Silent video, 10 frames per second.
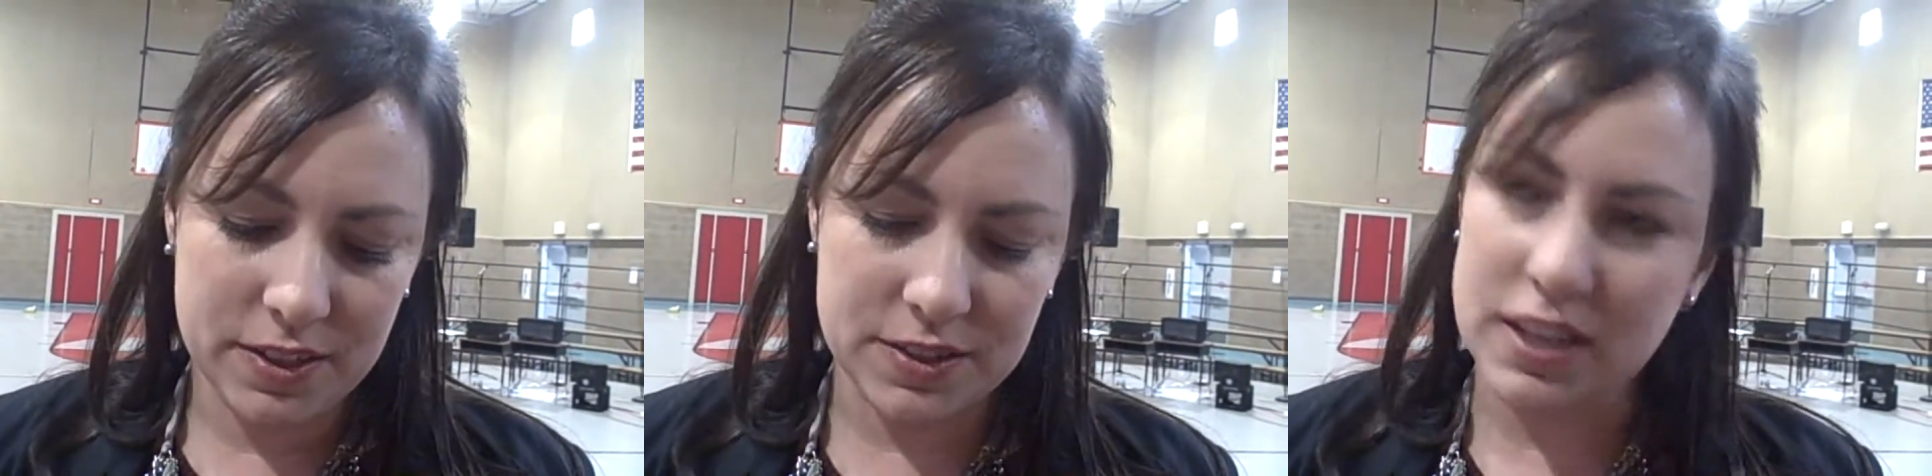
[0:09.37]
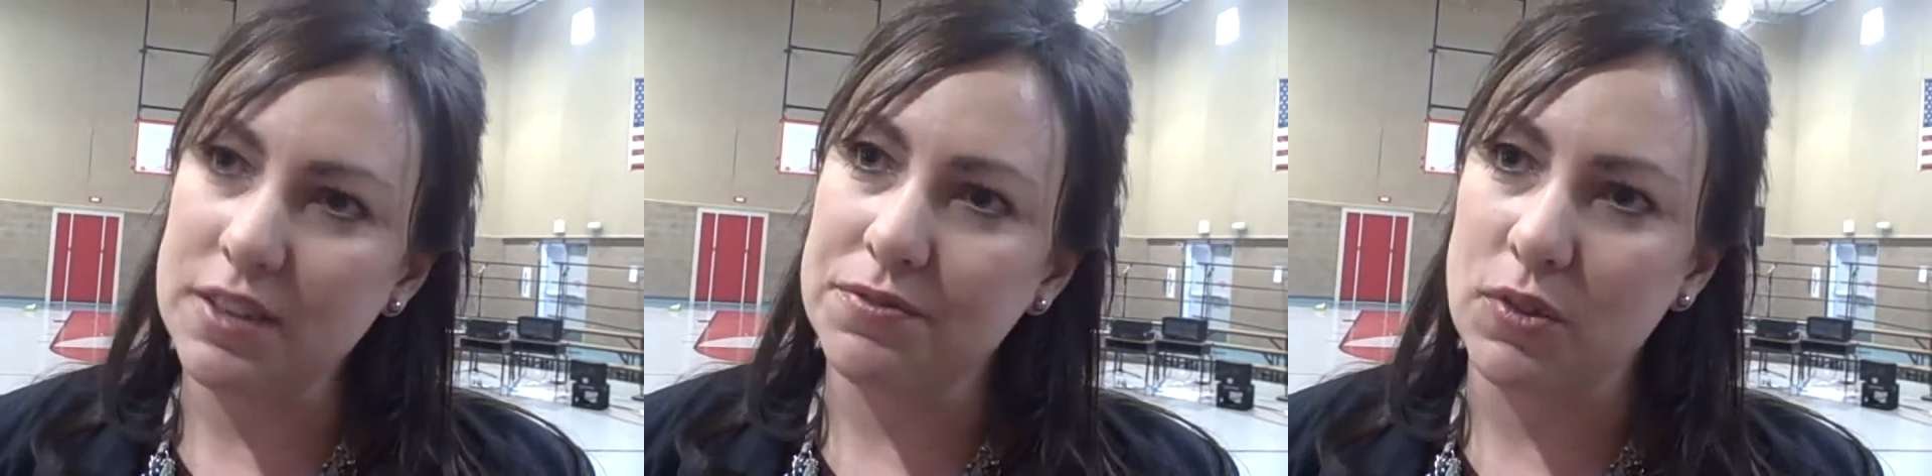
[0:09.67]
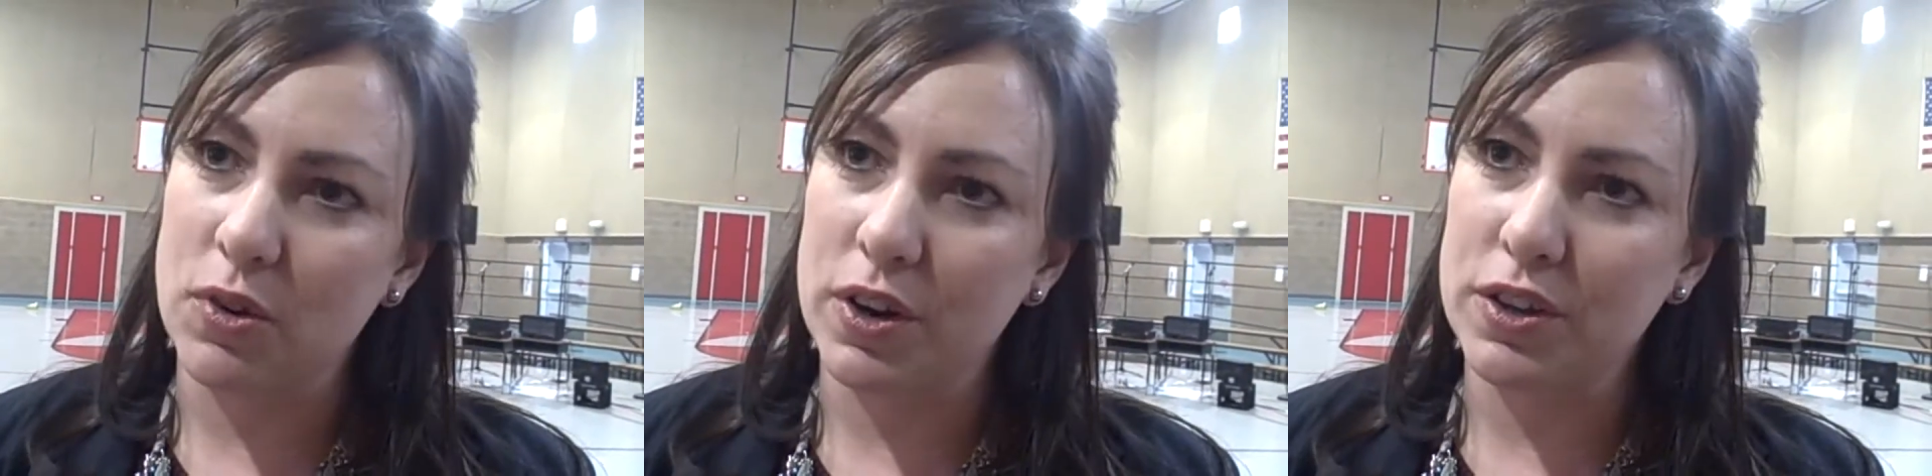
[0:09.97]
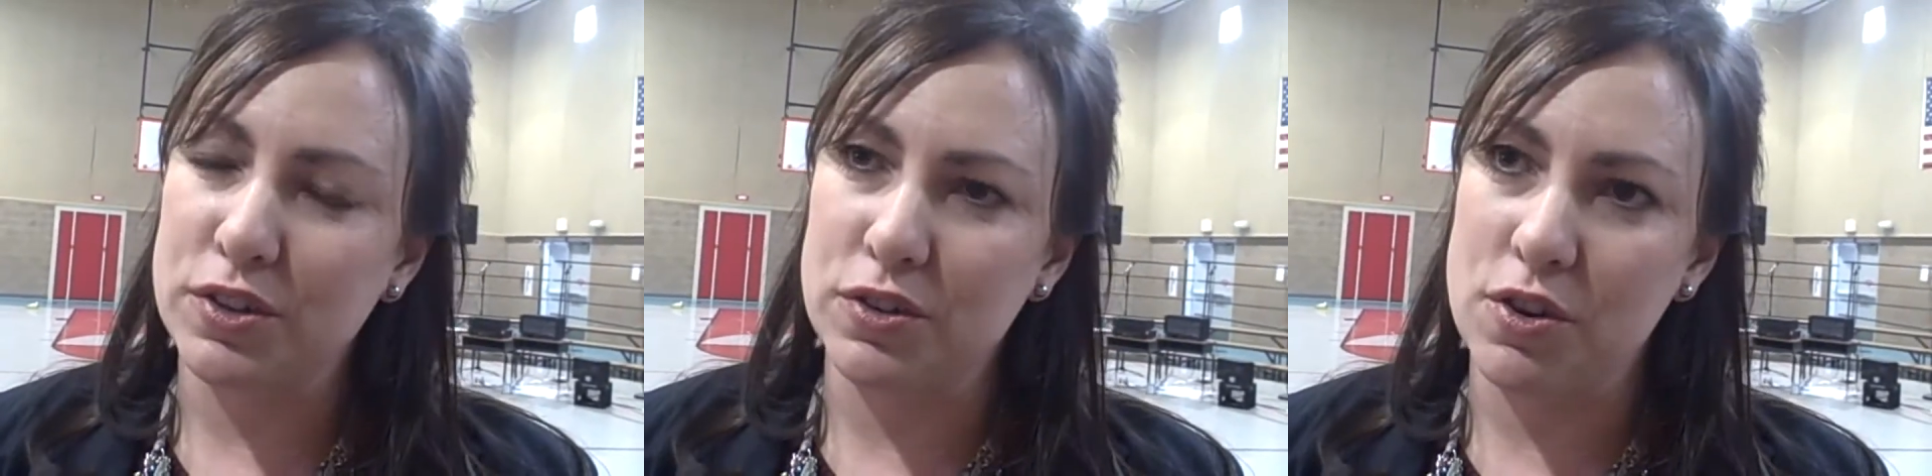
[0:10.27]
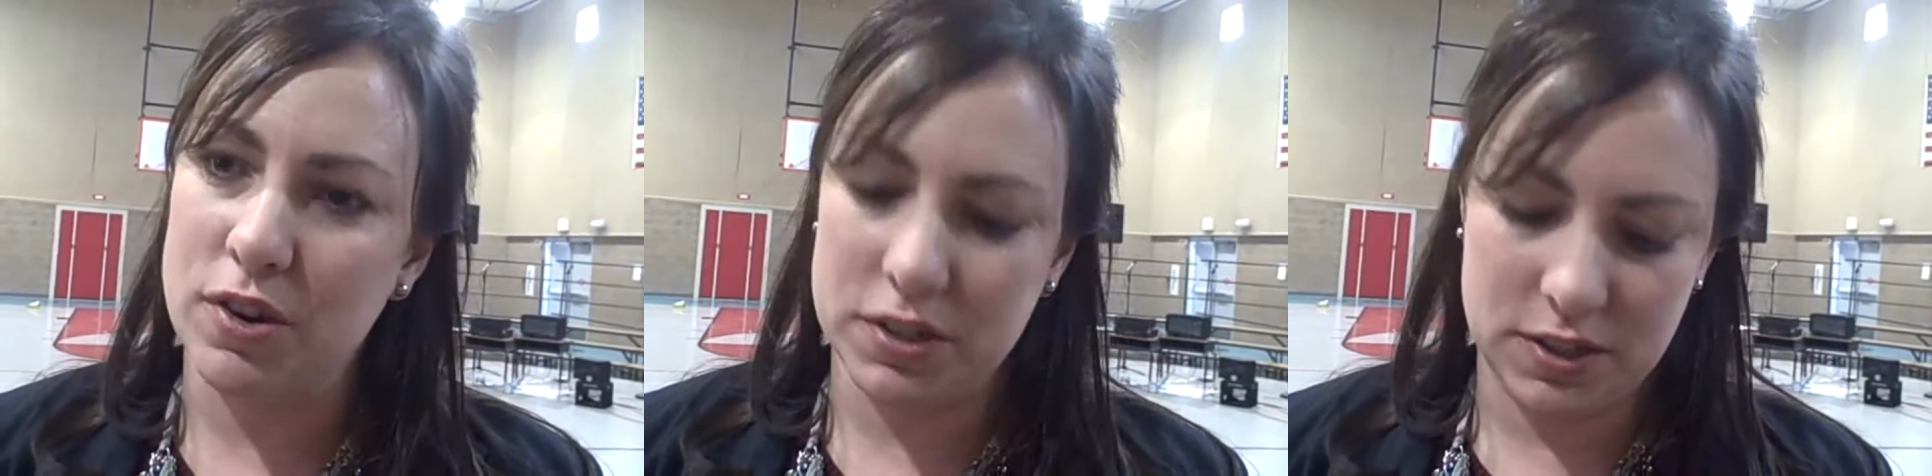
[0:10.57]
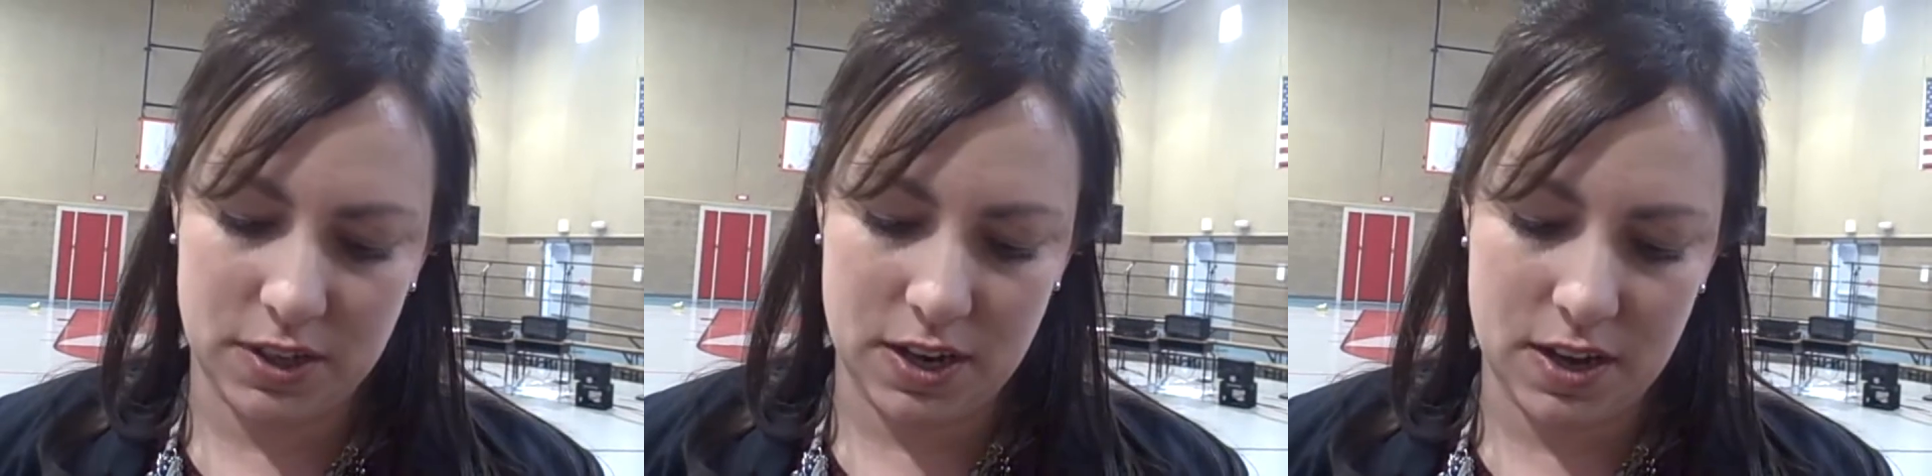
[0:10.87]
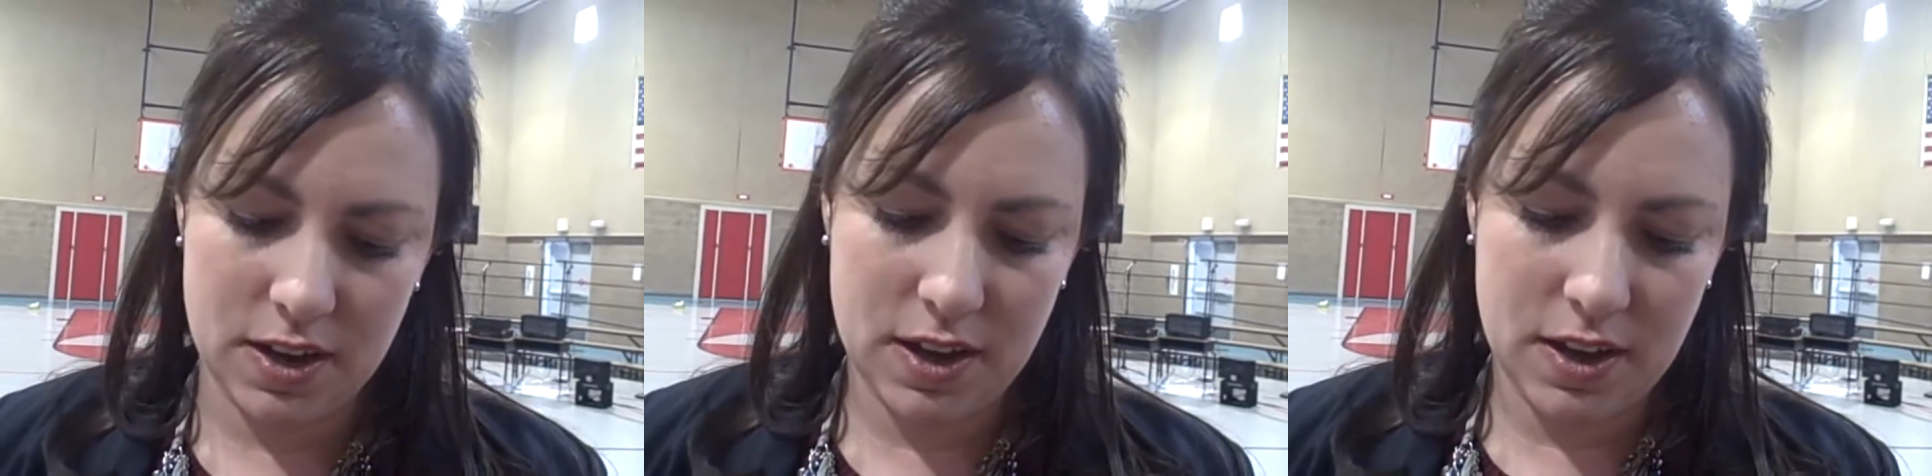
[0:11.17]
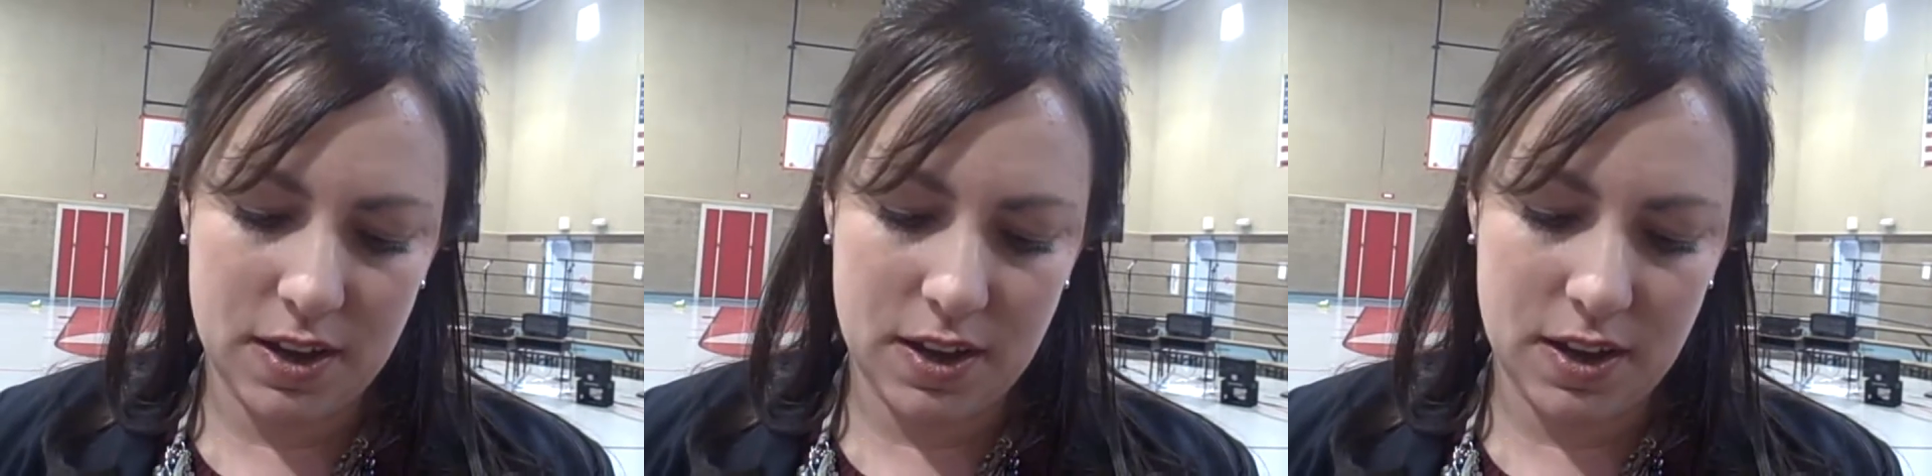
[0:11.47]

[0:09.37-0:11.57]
state of Florida, New York City,